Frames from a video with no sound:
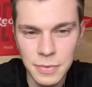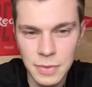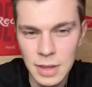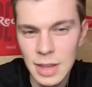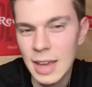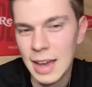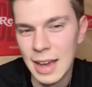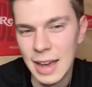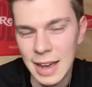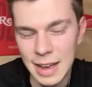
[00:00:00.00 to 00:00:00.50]

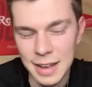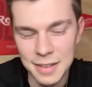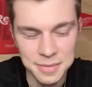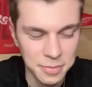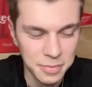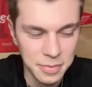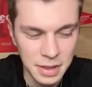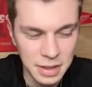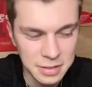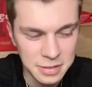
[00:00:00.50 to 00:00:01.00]
Yeah,
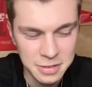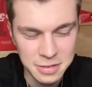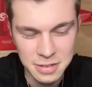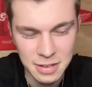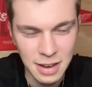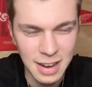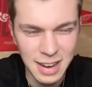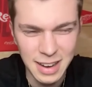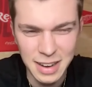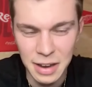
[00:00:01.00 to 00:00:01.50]
it's
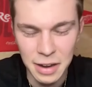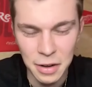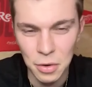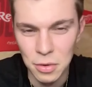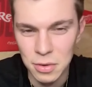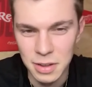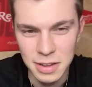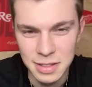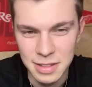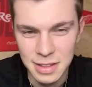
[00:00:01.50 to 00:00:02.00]
I I
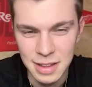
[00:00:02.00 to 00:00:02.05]
don't like